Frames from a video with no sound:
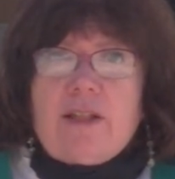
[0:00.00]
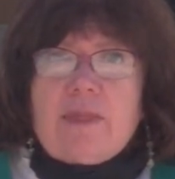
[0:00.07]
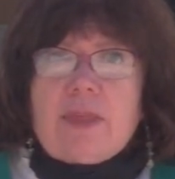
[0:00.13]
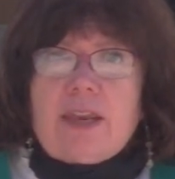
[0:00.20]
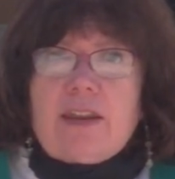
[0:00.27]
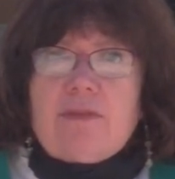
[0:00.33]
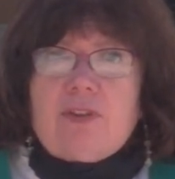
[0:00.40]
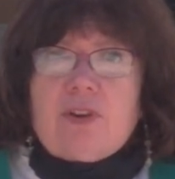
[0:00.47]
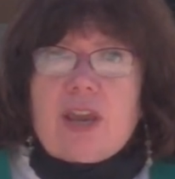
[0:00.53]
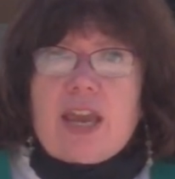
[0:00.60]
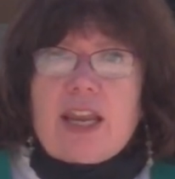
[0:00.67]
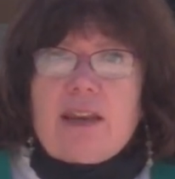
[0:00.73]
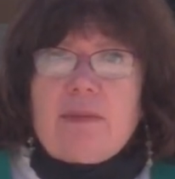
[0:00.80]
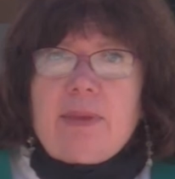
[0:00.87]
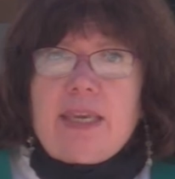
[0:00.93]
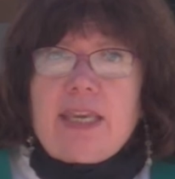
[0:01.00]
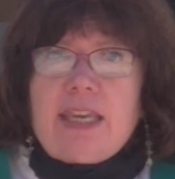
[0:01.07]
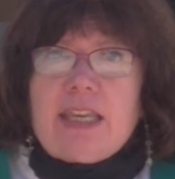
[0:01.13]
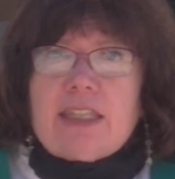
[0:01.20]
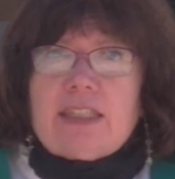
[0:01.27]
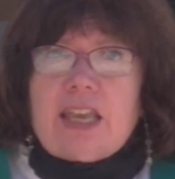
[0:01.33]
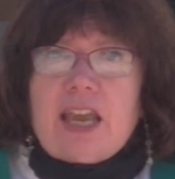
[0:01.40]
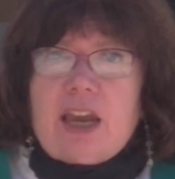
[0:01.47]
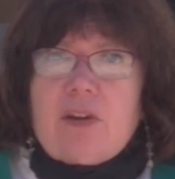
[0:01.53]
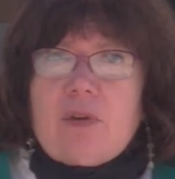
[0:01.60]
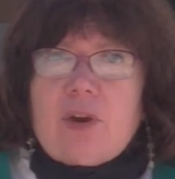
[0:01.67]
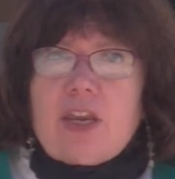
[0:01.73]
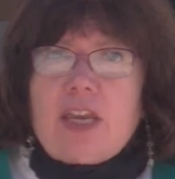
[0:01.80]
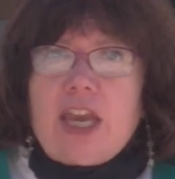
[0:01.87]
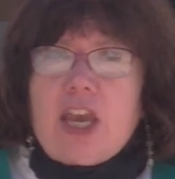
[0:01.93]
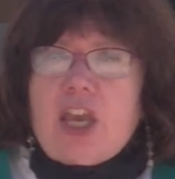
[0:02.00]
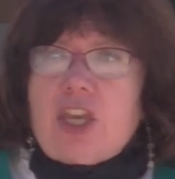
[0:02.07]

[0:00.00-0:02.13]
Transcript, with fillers: that if your enemy is hungry,